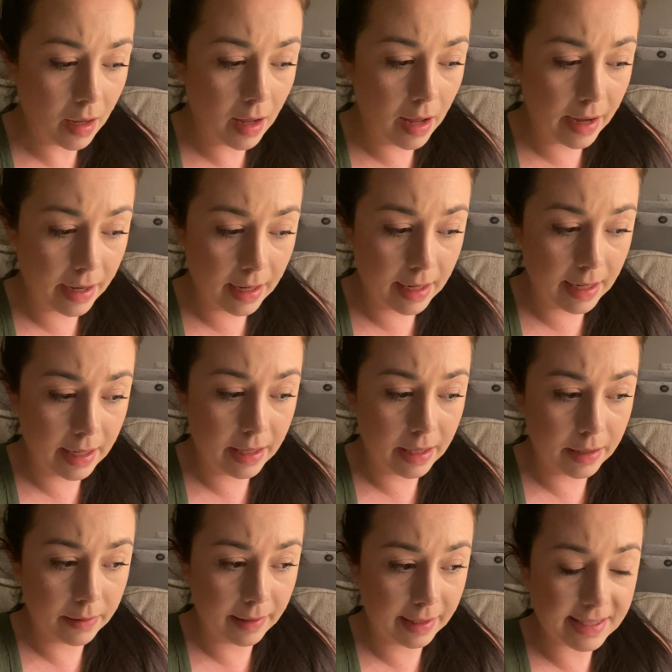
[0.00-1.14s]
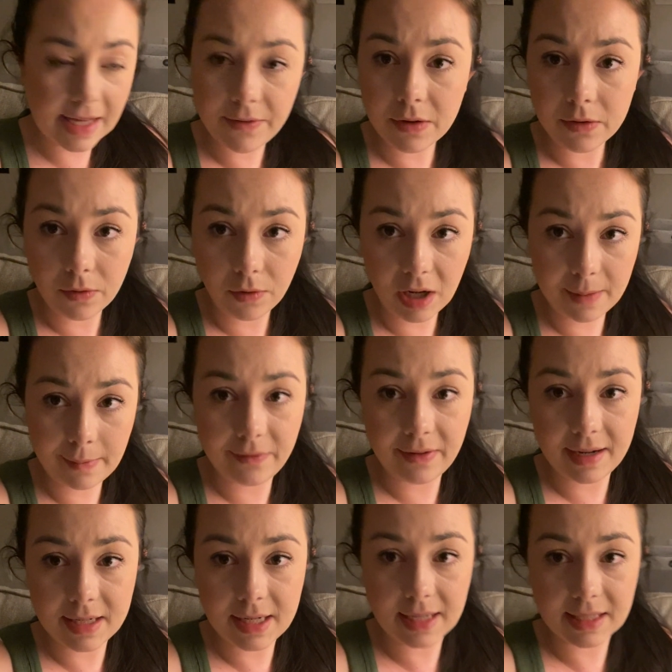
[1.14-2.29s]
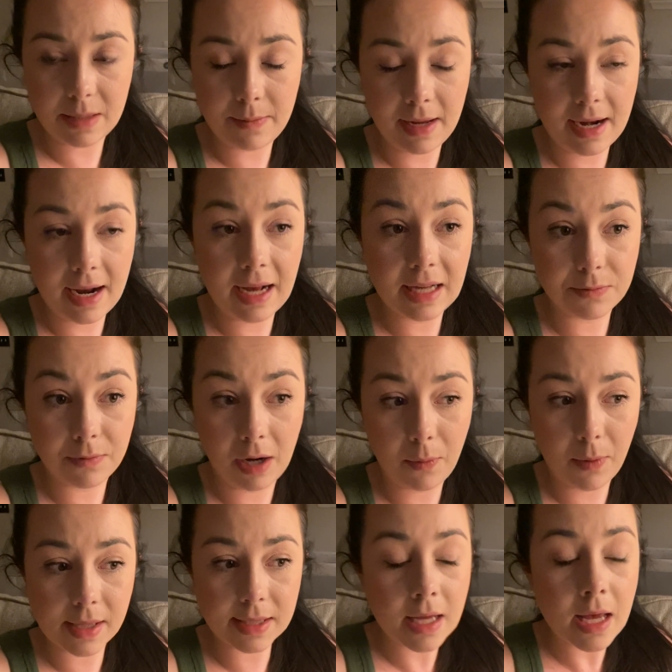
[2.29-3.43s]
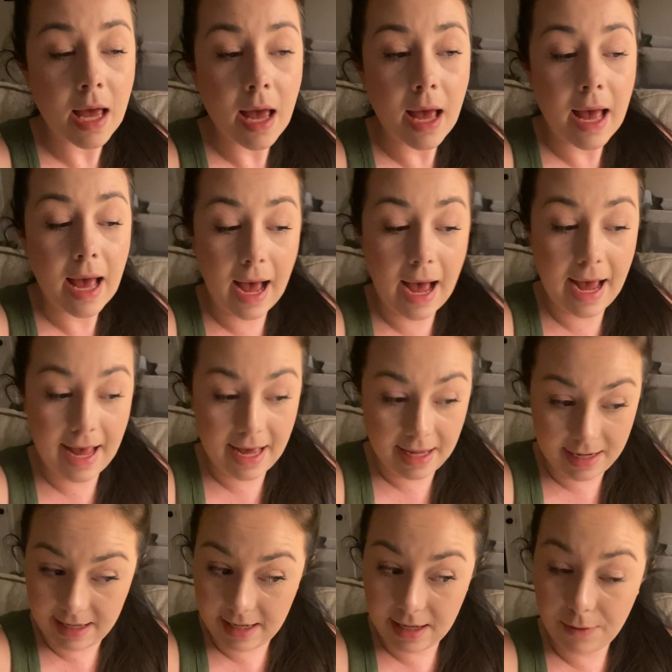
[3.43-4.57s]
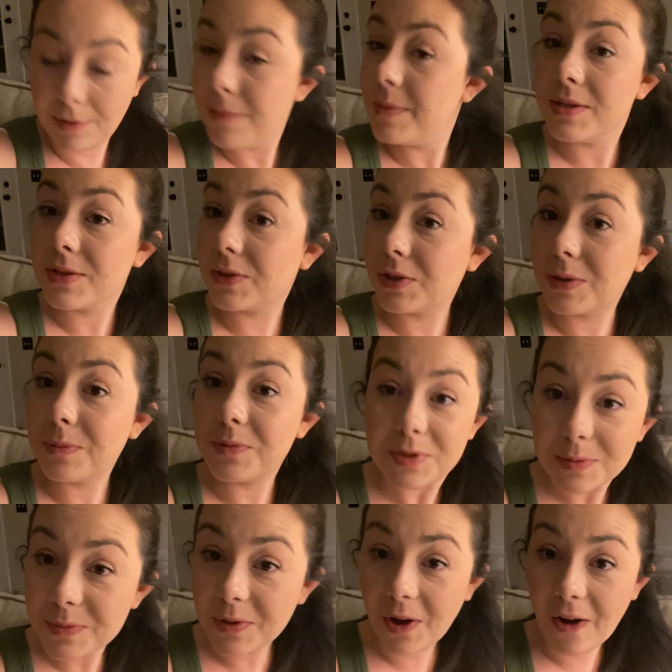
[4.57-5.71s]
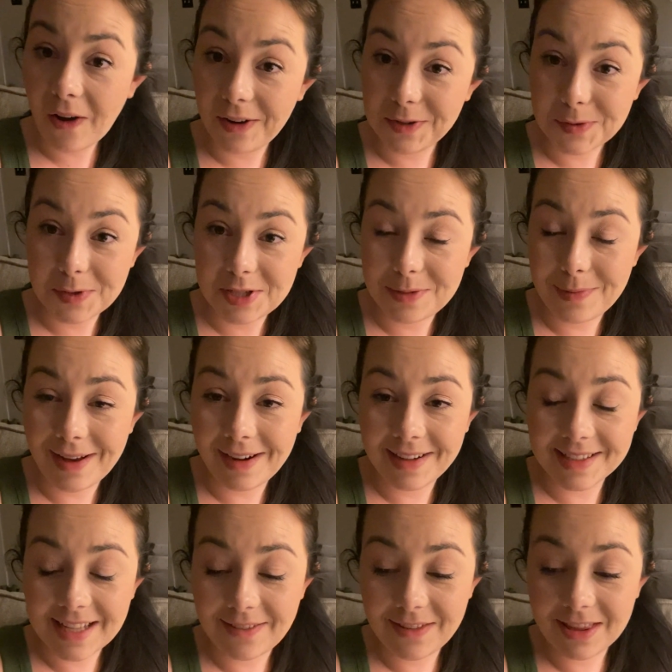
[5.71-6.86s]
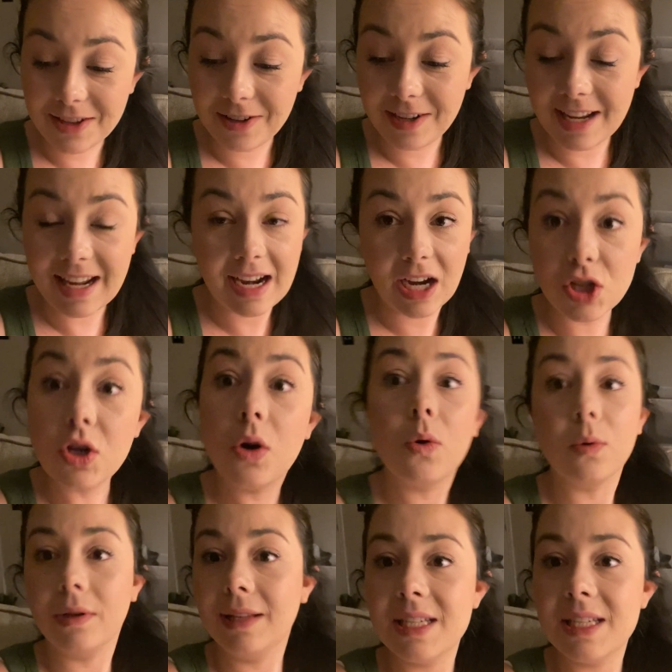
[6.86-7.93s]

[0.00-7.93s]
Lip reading: like 7:40, my friend texted me and asked where I was. I had a women's group Zoom call. I was supposed to be on at 7:30, and I totally